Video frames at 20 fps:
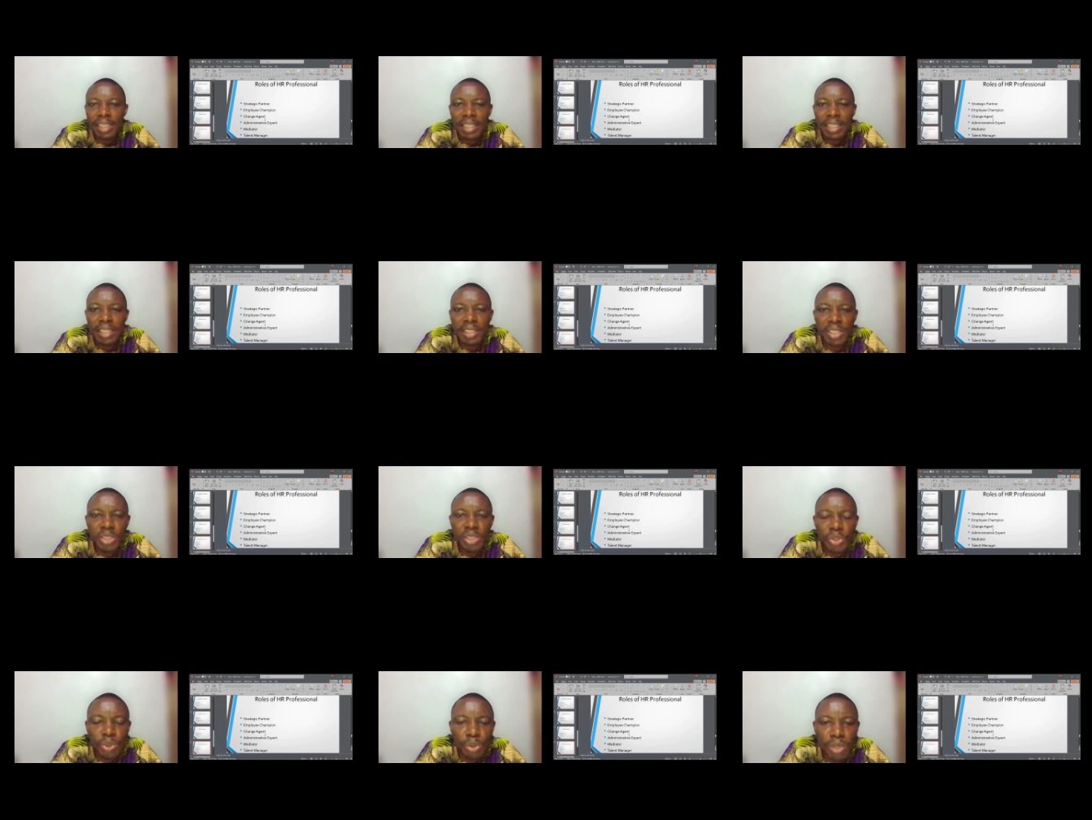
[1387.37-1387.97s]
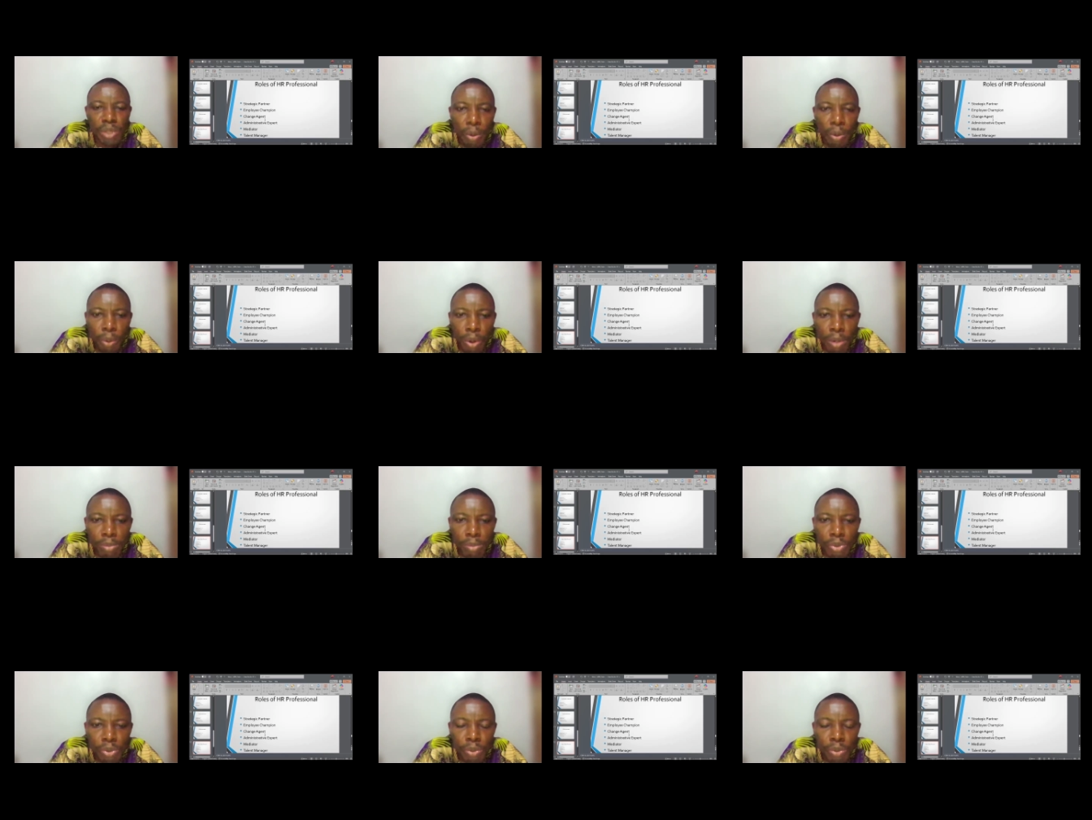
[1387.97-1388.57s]
it is you that will
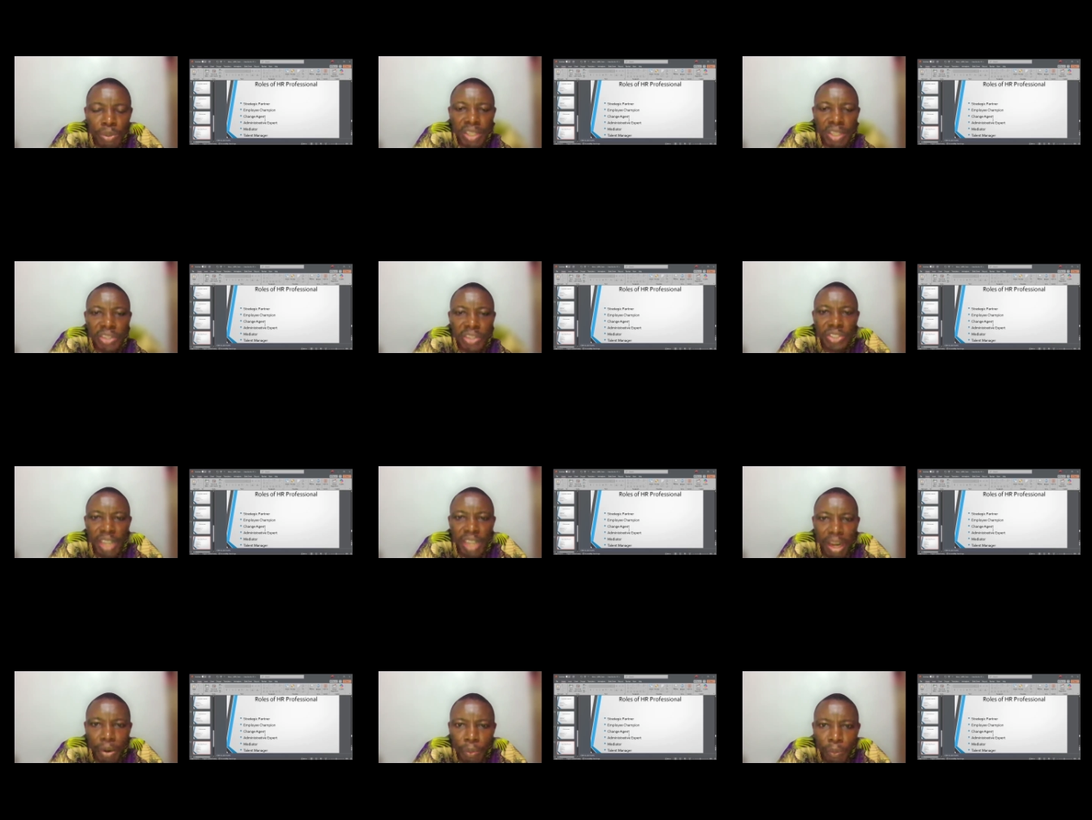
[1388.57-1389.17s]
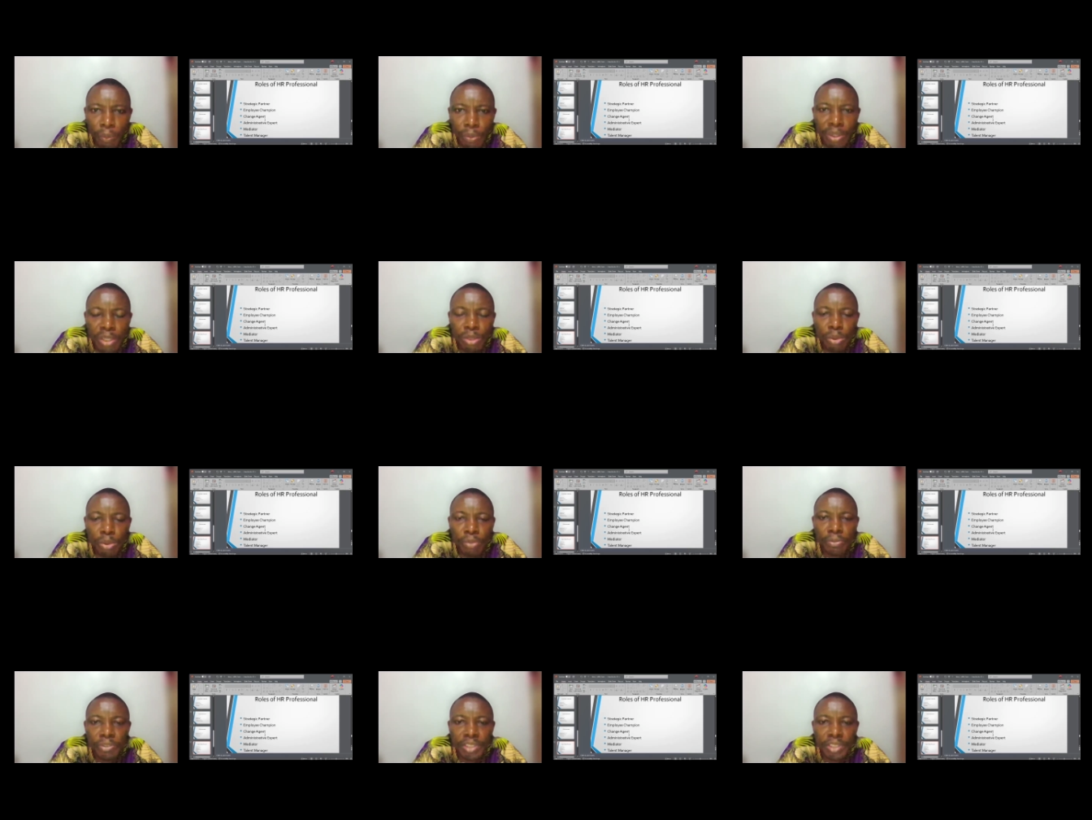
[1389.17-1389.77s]
come to HR. We need
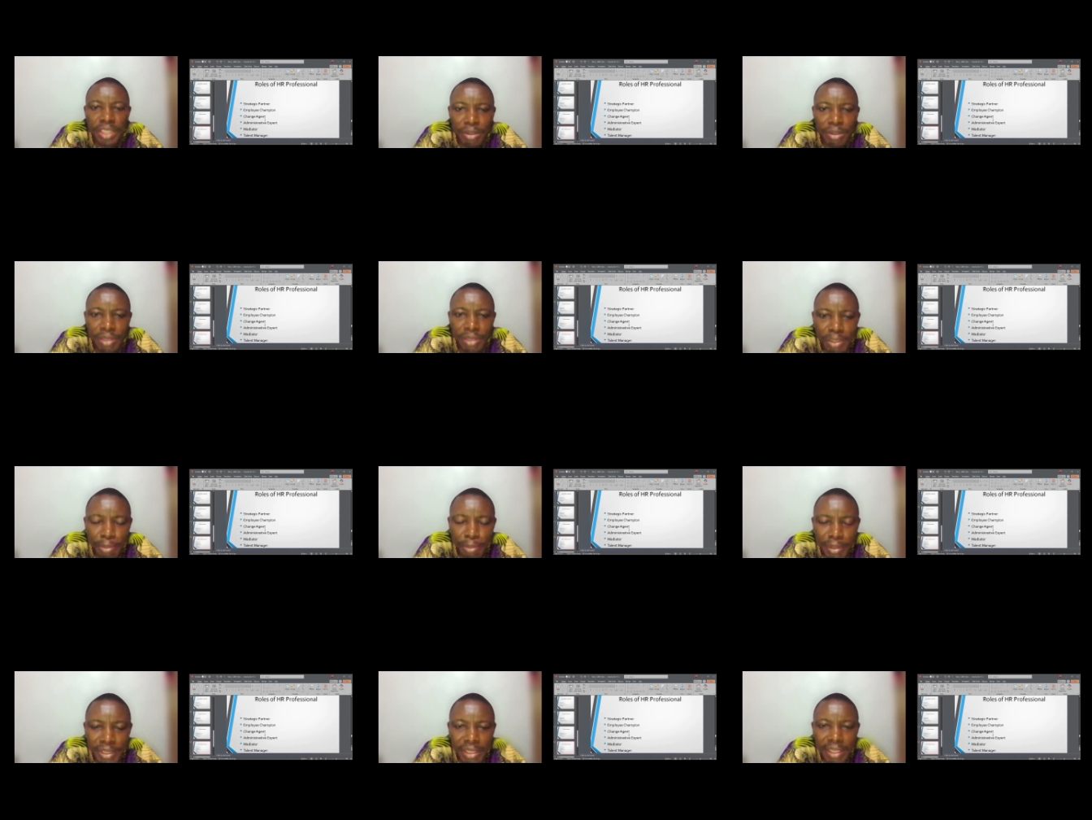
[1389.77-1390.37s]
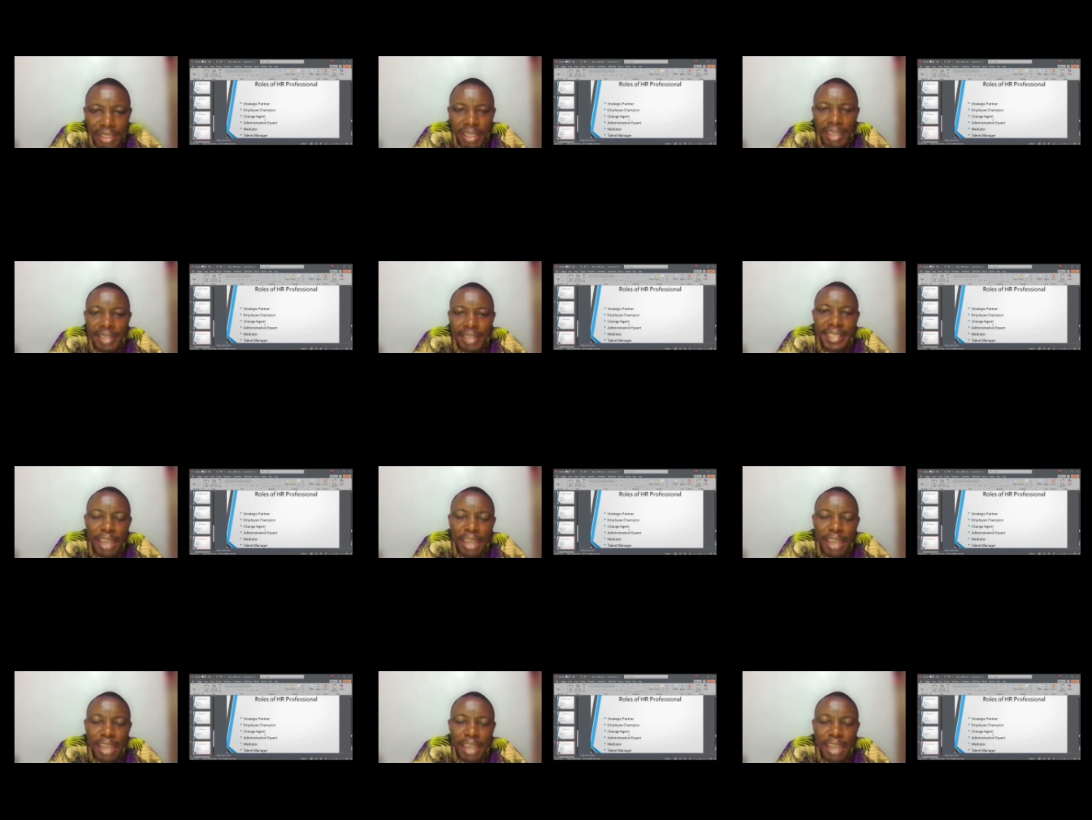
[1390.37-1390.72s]
to fish out this person.